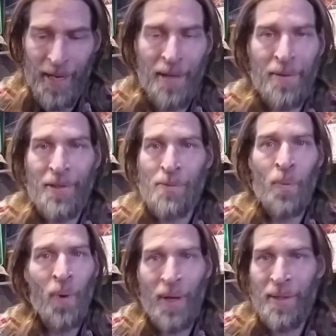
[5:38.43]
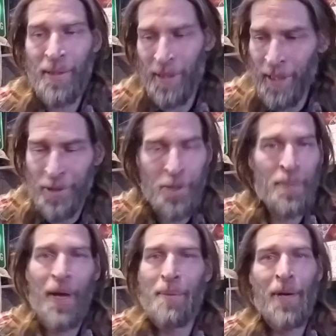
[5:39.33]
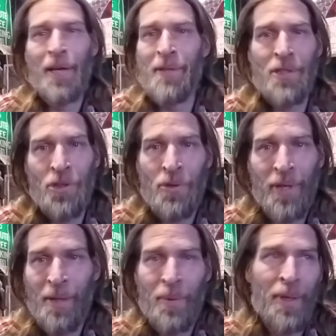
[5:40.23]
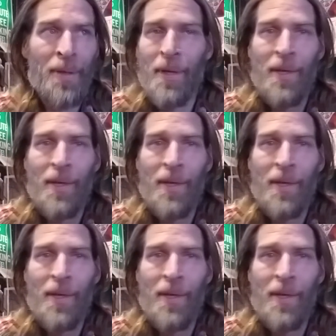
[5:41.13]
out of this one little spot behind this tree where